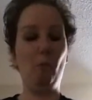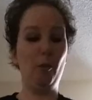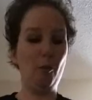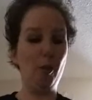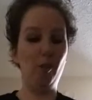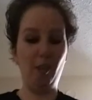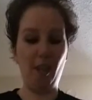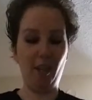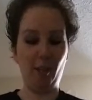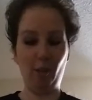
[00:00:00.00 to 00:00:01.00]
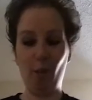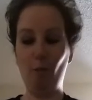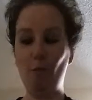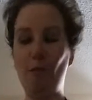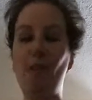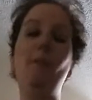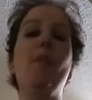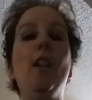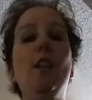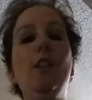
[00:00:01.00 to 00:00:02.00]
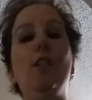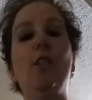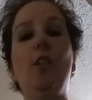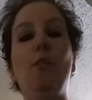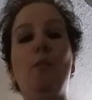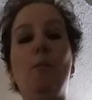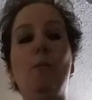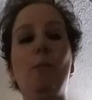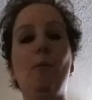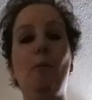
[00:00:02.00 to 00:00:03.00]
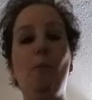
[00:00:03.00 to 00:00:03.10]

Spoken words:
we're going to take your soul, to